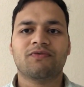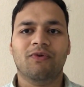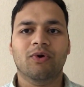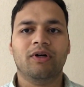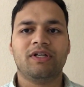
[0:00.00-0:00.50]

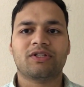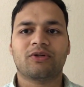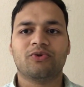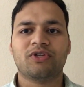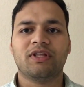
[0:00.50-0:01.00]
for
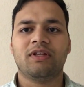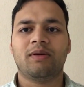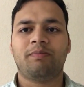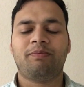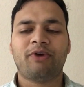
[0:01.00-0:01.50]
disclosing
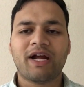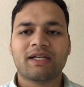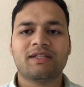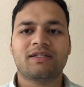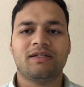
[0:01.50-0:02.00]
their
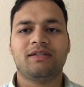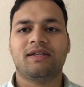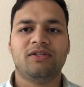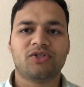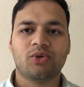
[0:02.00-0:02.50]
practices,
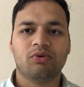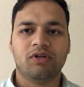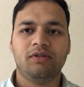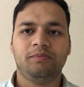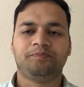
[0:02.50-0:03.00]
and so
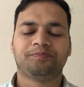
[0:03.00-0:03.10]
on.